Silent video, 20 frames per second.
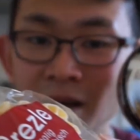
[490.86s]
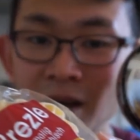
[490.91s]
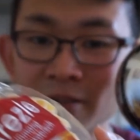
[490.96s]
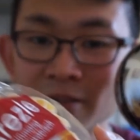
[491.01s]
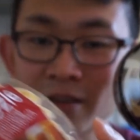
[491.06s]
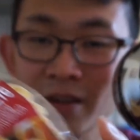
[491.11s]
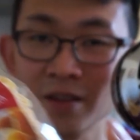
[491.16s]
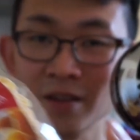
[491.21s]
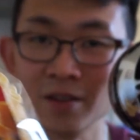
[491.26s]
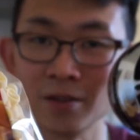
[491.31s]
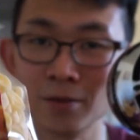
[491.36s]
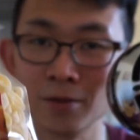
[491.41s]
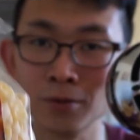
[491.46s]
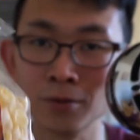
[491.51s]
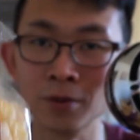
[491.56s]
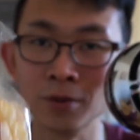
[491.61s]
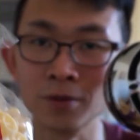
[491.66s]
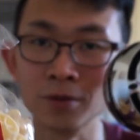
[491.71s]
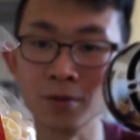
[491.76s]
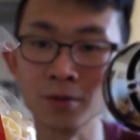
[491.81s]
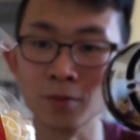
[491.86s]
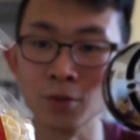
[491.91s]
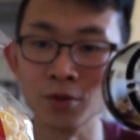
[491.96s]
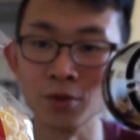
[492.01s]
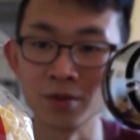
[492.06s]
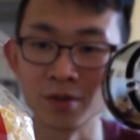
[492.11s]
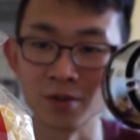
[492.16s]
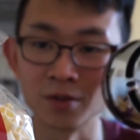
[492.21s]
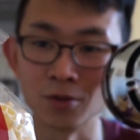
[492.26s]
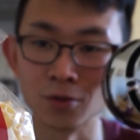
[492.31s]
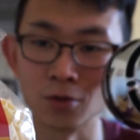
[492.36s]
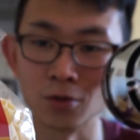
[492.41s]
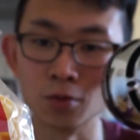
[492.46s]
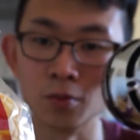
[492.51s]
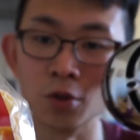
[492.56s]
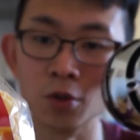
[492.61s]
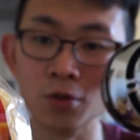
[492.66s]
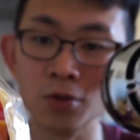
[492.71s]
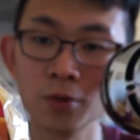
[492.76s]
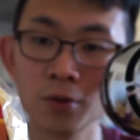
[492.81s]
find this noodle the most
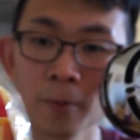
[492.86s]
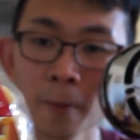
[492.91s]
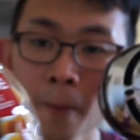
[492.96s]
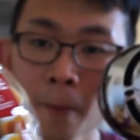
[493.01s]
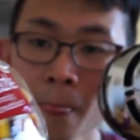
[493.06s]
adorable.